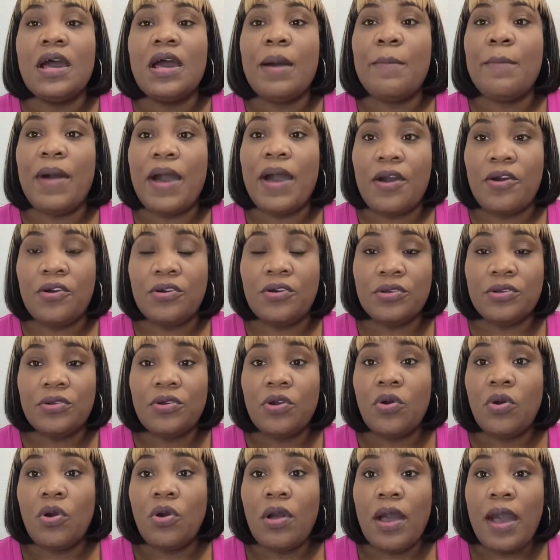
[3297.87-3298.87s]
about
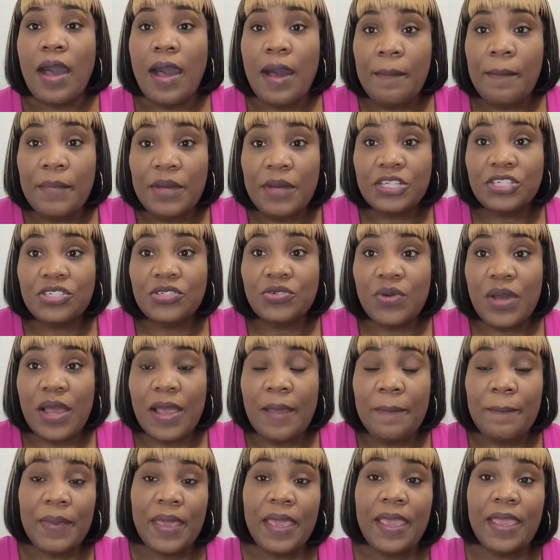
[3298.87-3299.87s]
how much do
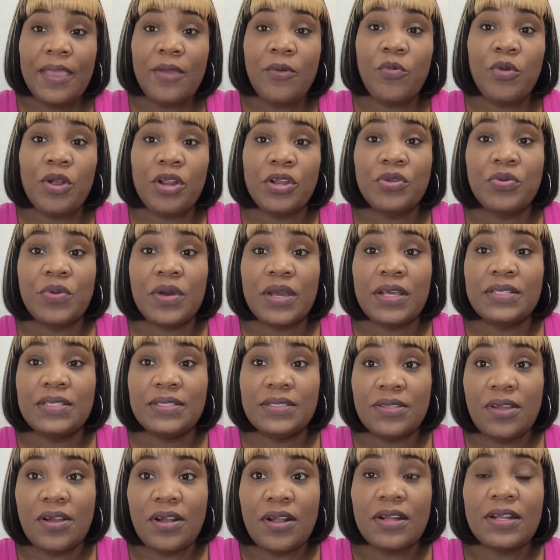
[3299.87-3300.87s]
I pay? Where do I
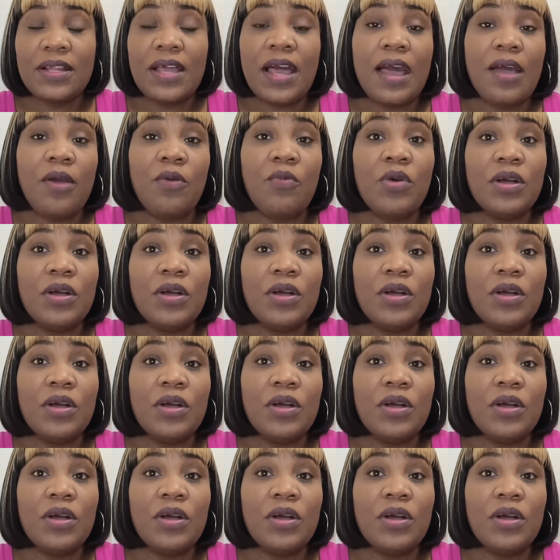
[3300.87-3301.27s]
start? I